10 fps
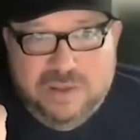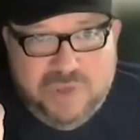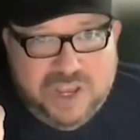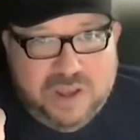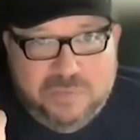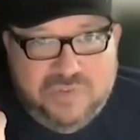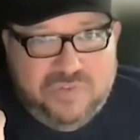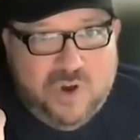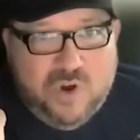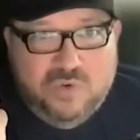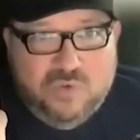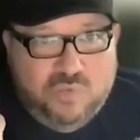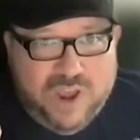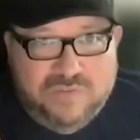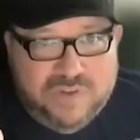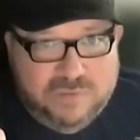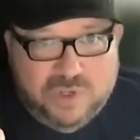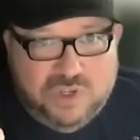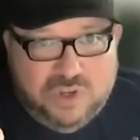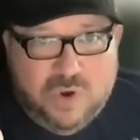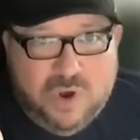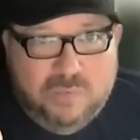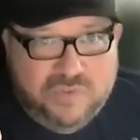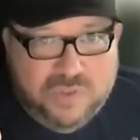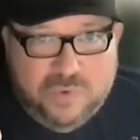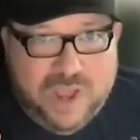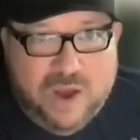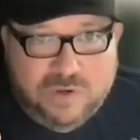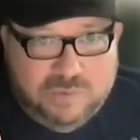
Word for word: pick up the phone, wait for them to show up for three hours